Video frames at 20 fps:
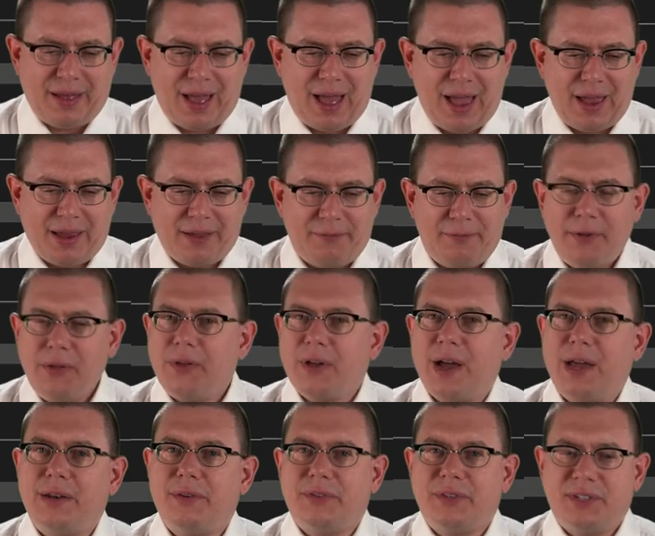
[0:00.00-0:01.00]
I feel
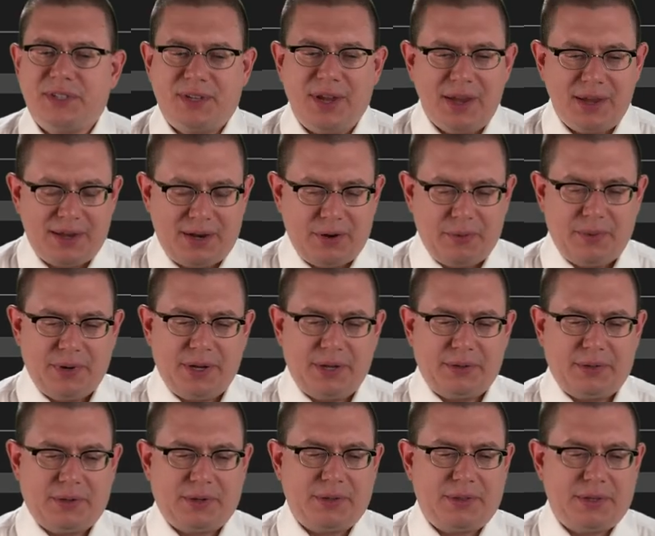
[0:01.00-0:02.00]
kind of stuck here when I
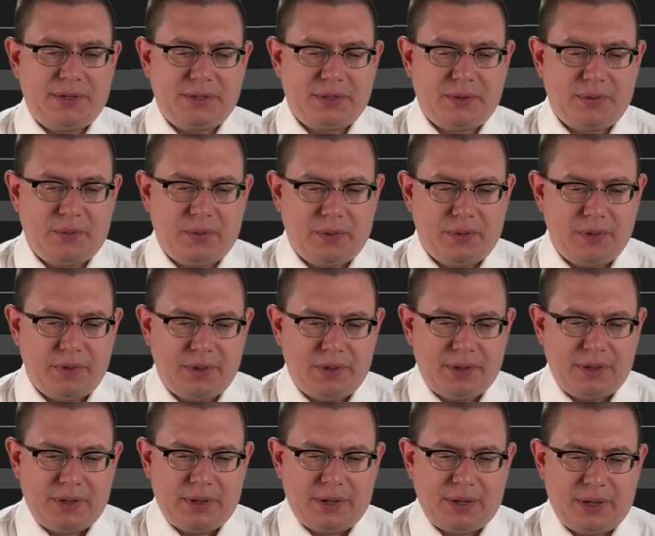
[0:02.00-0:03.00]
look at this goal.
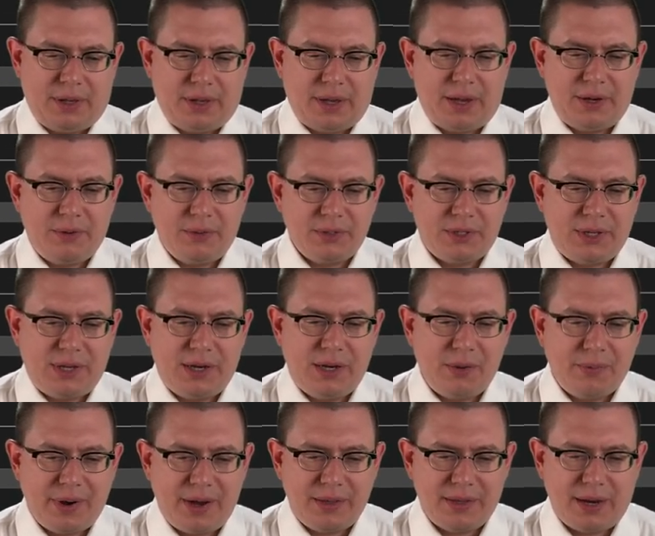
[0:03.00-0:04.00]
Uh, I don't see
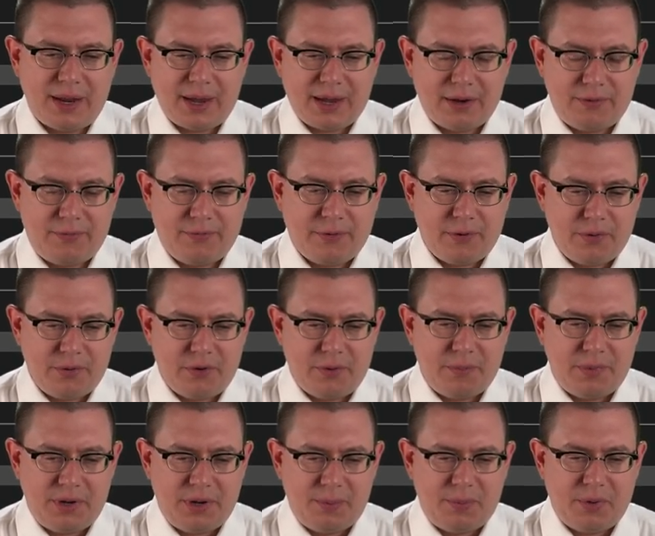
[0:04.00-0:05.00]
any way that I could further
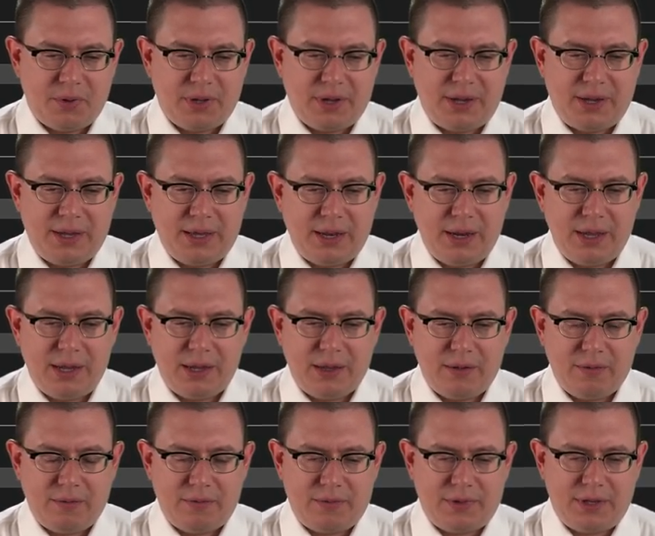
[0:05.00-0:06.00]
manipulate any
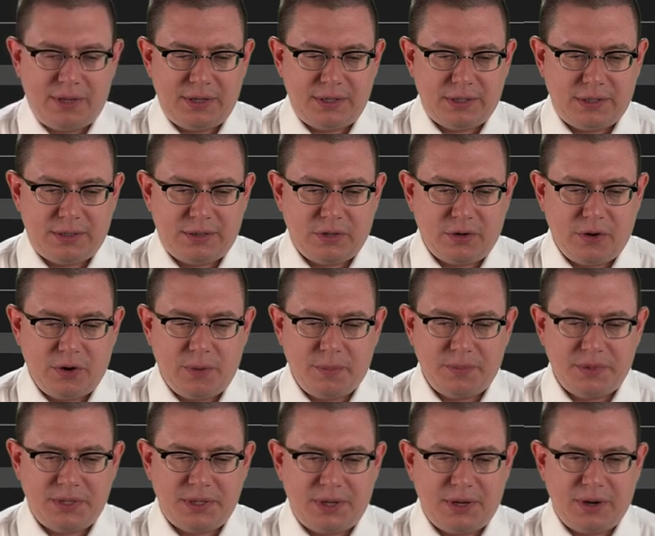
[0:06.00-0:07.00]
of these
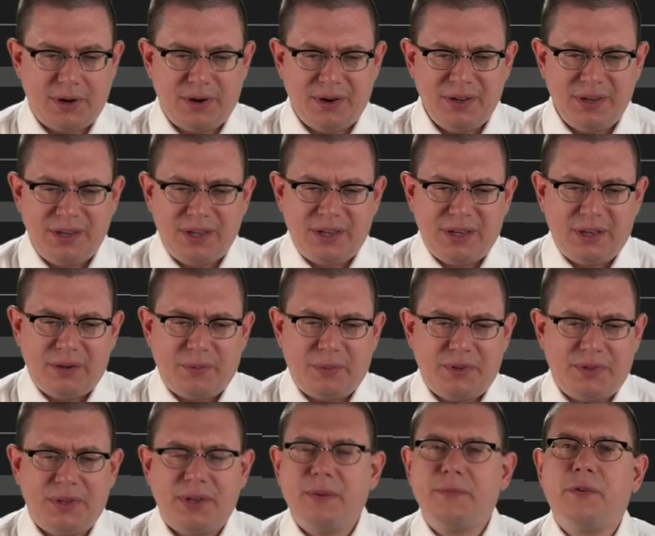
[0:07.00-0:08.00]
terms here
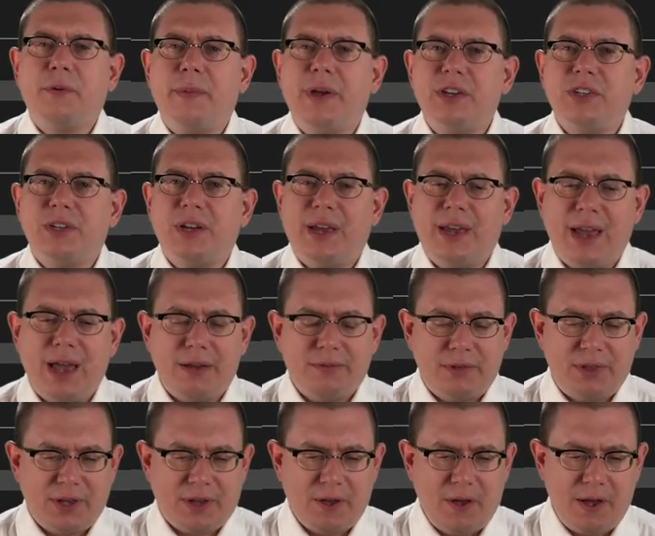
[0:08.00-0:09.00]
with the information I have
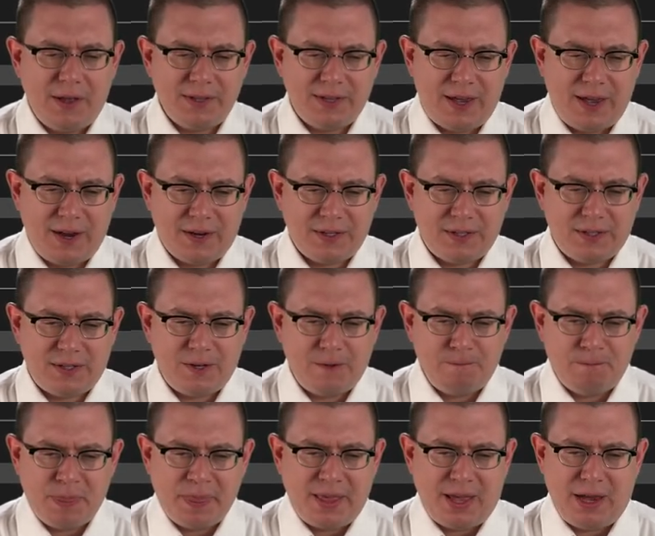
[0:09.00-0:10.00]
in the context
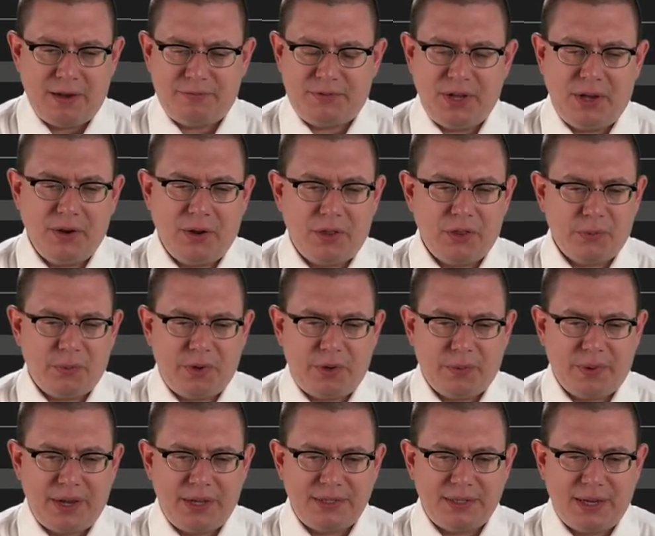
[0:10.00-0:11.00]
I've done all the
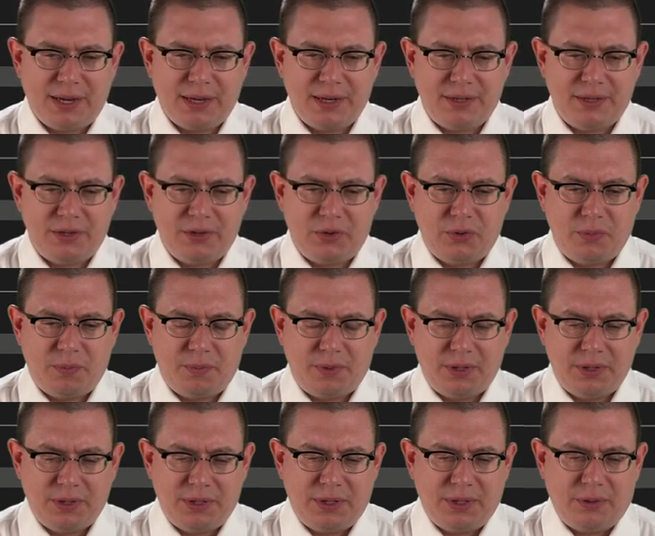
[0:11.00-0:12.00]
rewrites I can do,
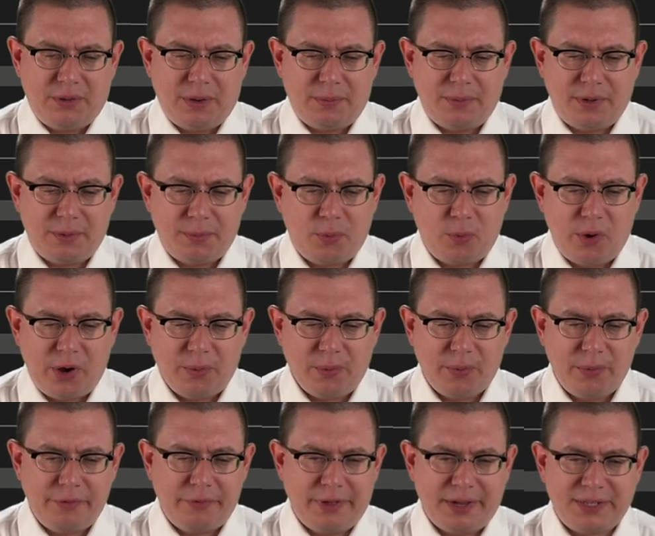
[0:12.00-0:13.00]
but I'm at a point
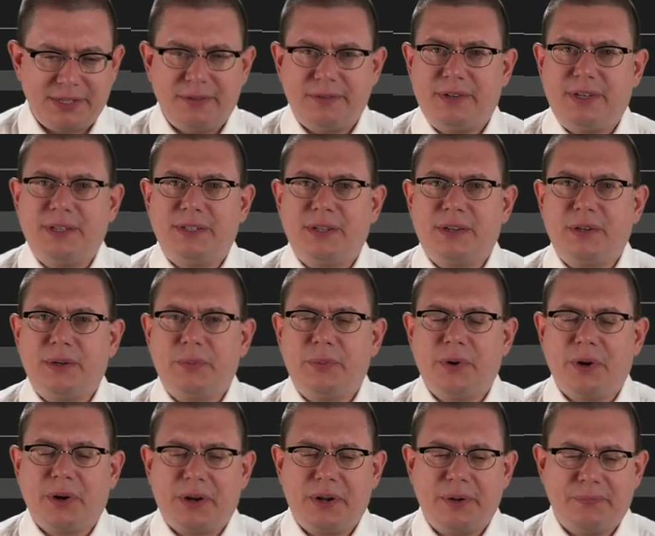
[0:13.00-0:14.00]
where reflexivity isn't going to
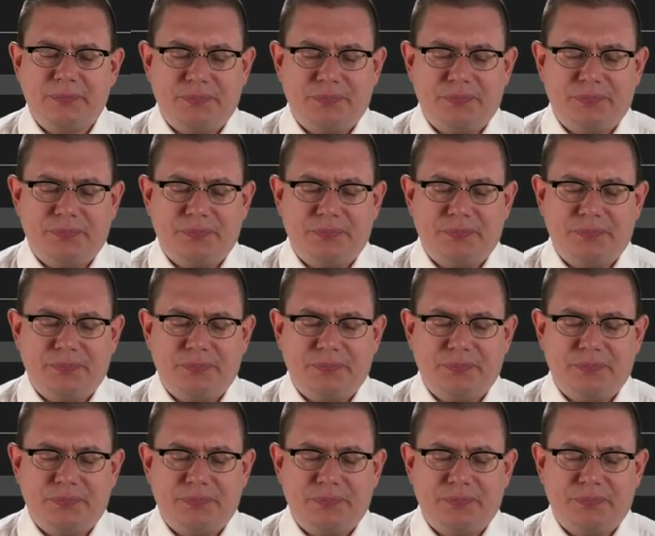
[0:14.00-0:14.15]
work.